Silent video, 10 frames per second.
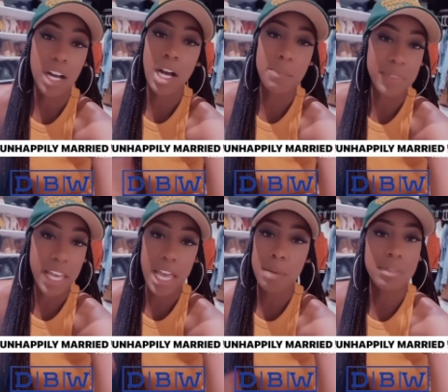up, the
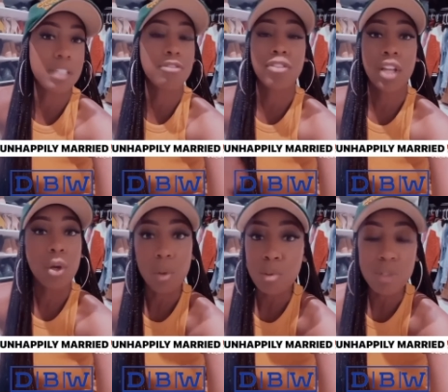ebbs and
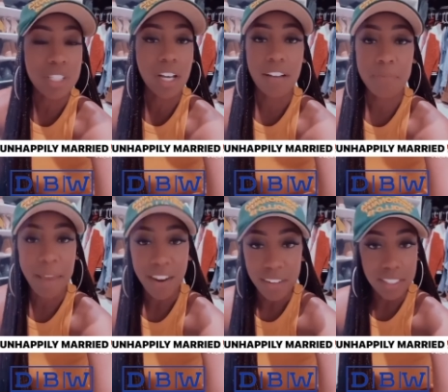flows of
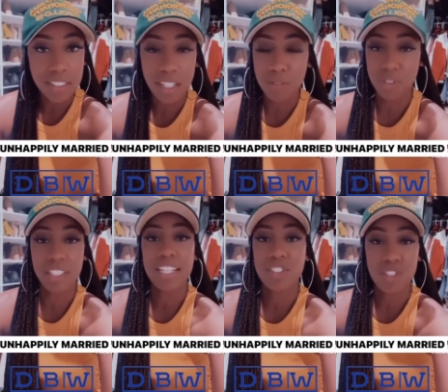marriage, of
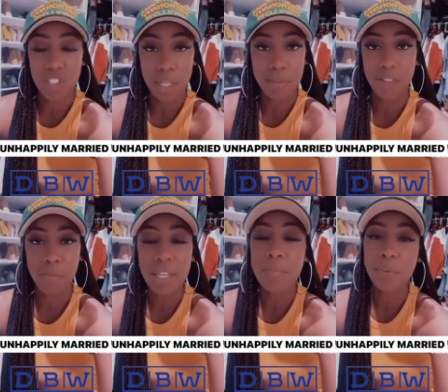relationships, of
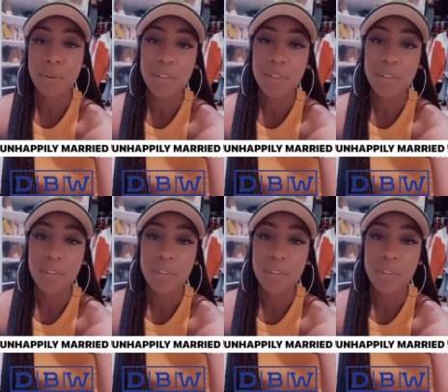people.